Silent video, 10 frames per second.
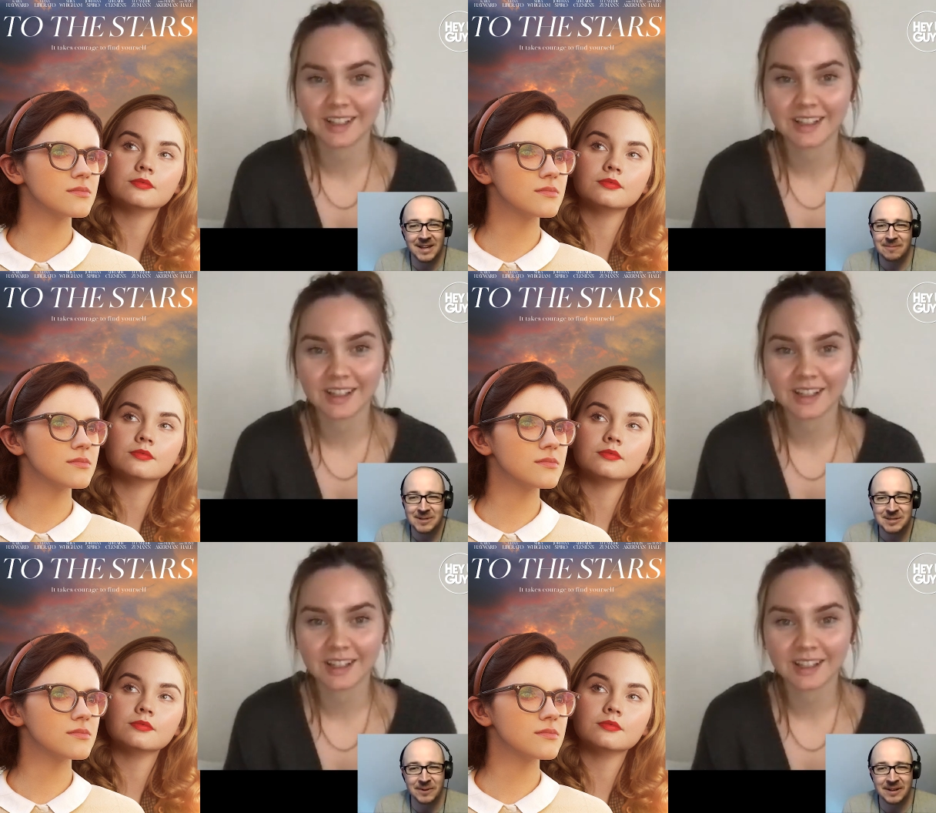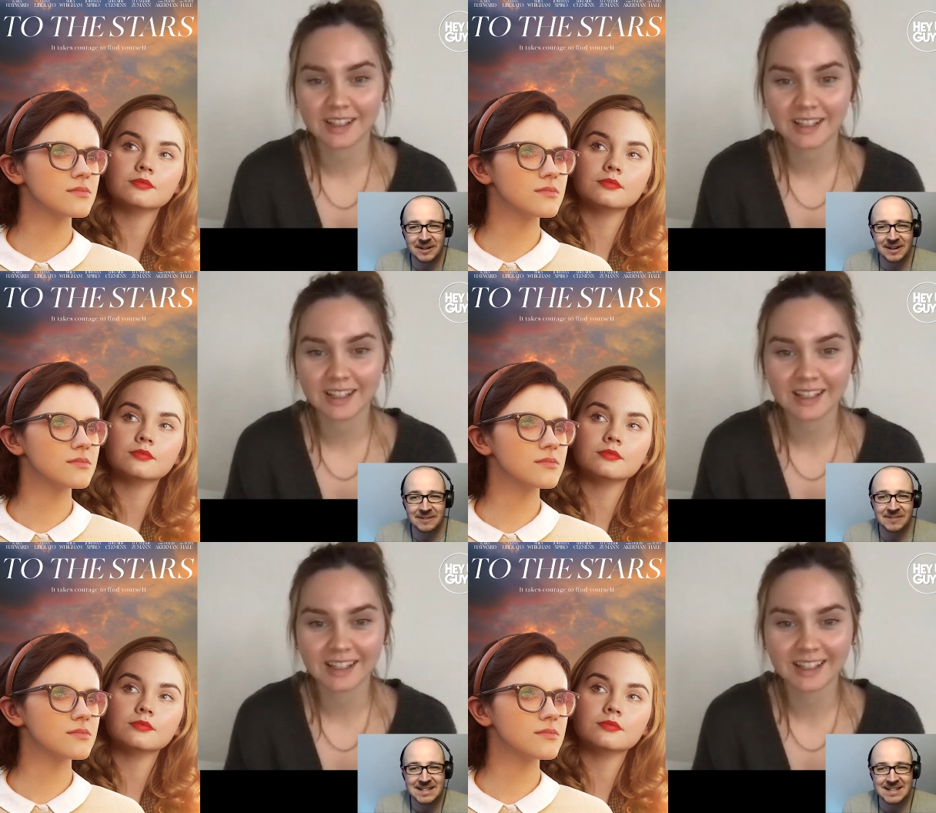Speaker 1: that must have been a, a
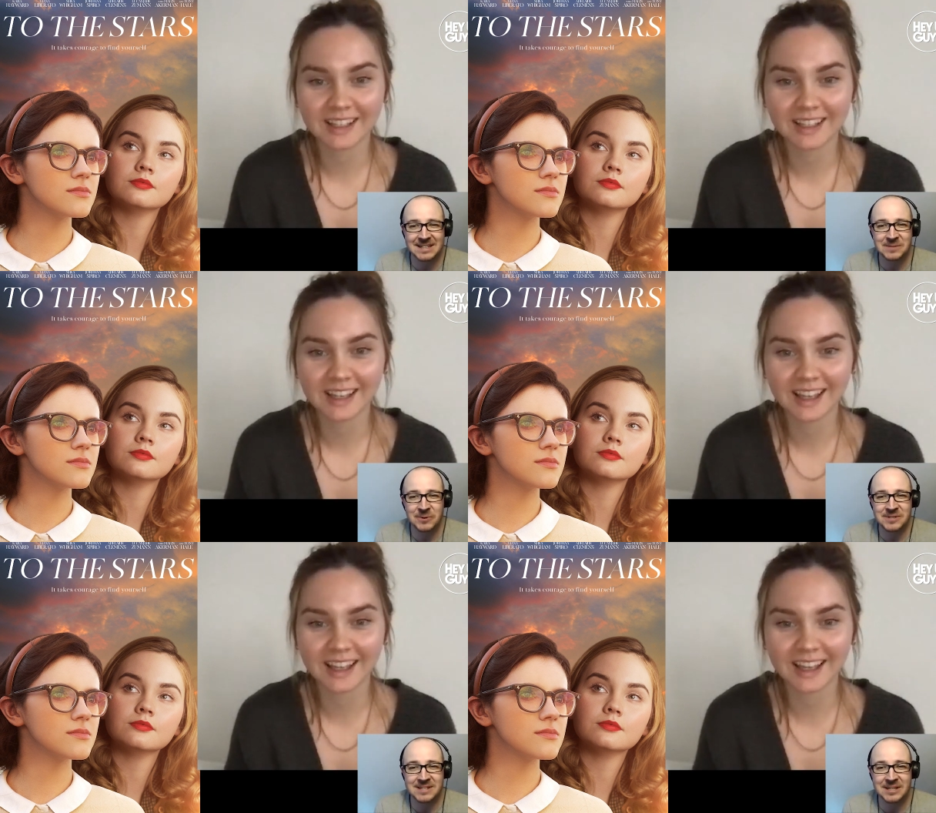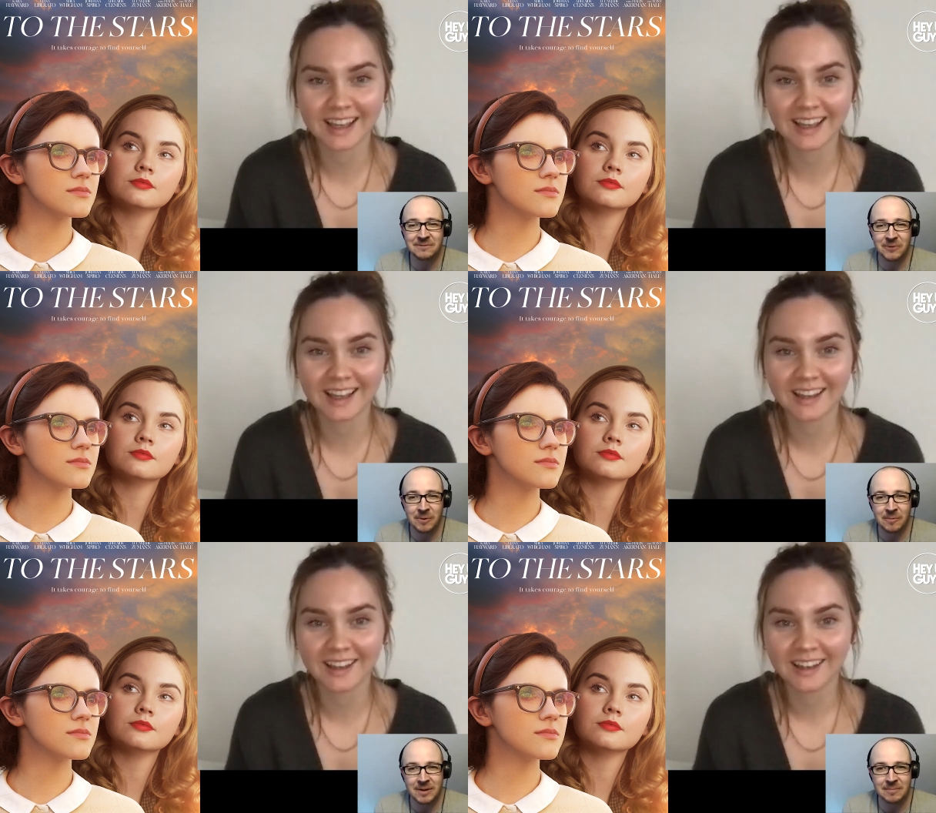fantastic experience to see the film
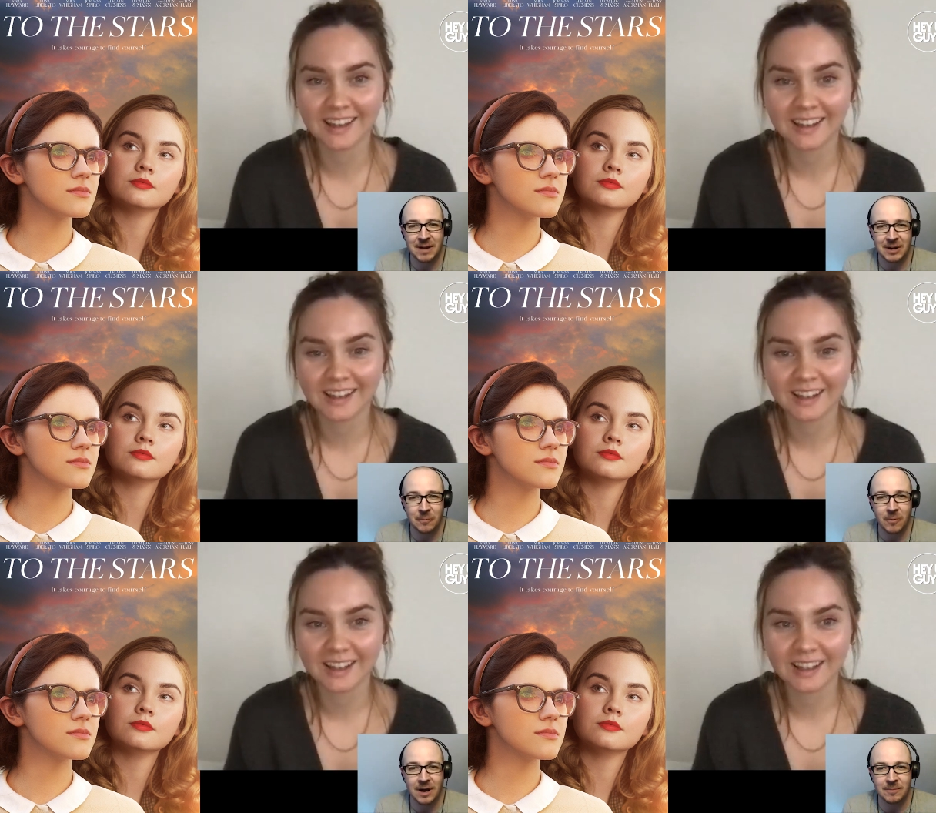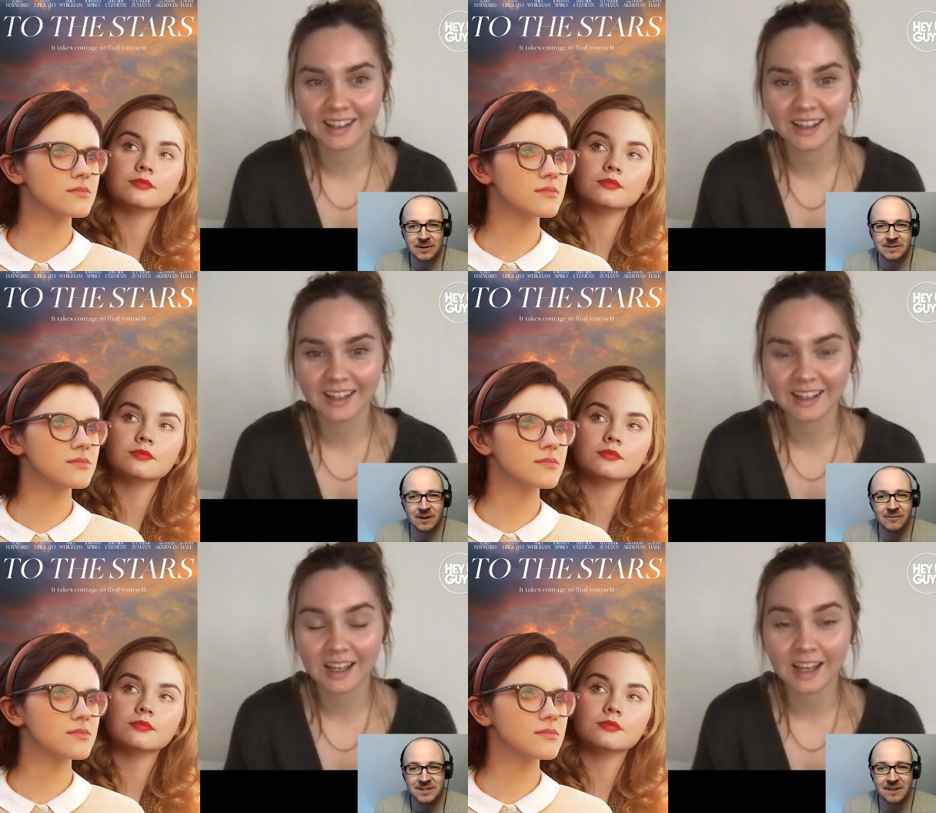in, in black and white, because
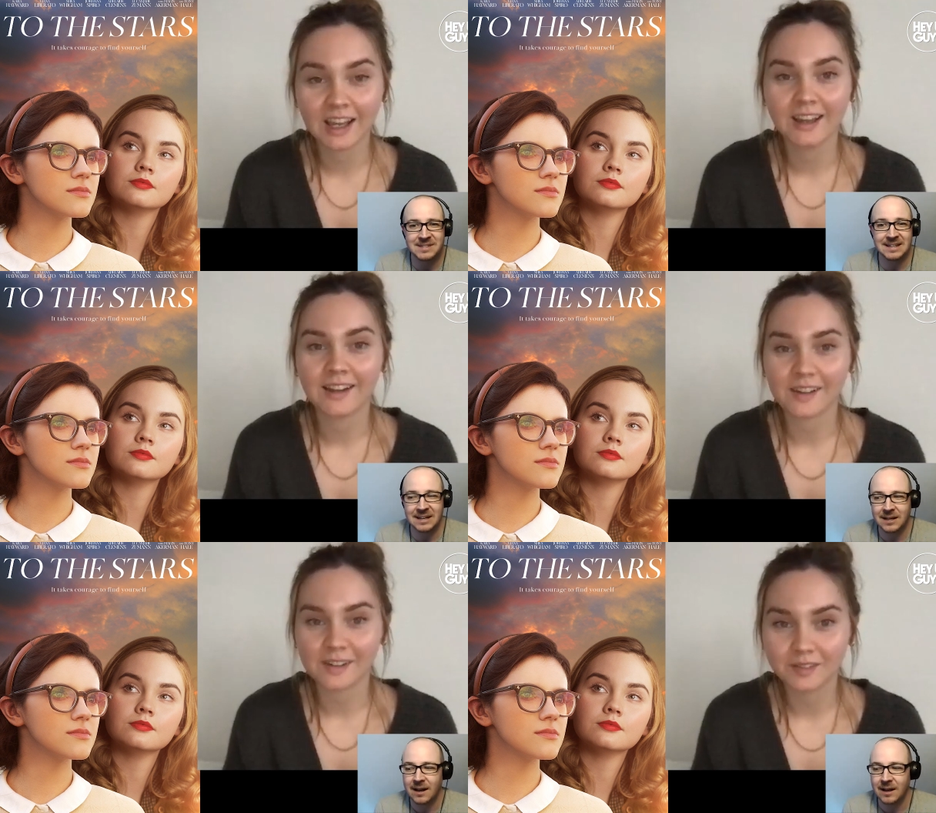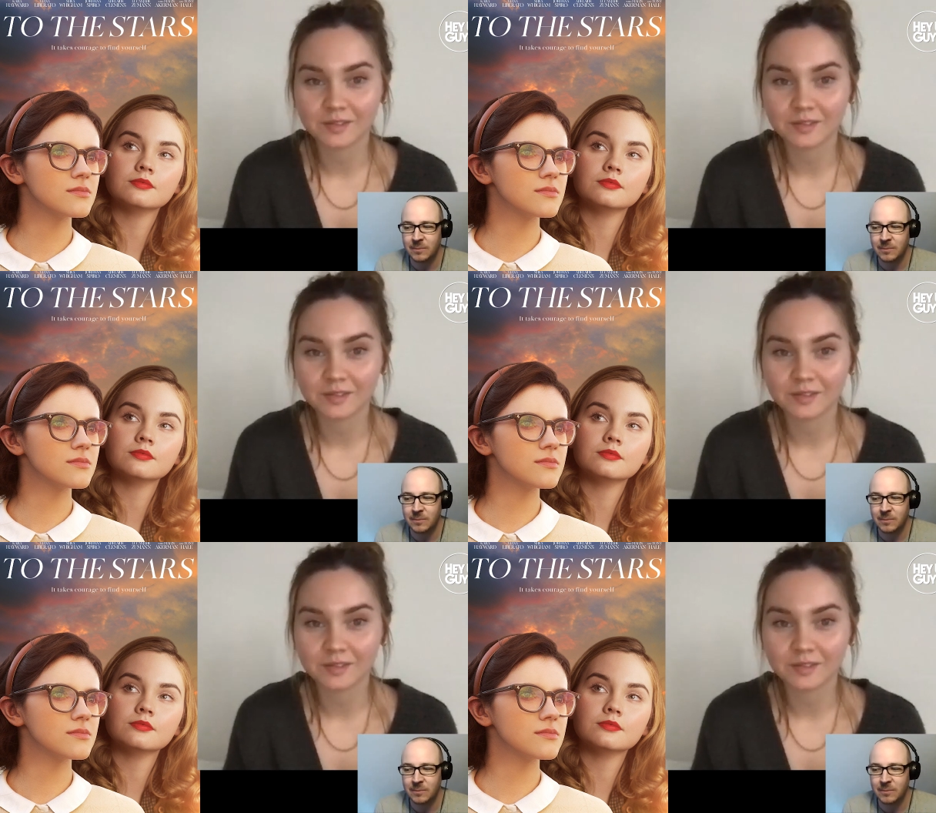obviously I've seen it in color,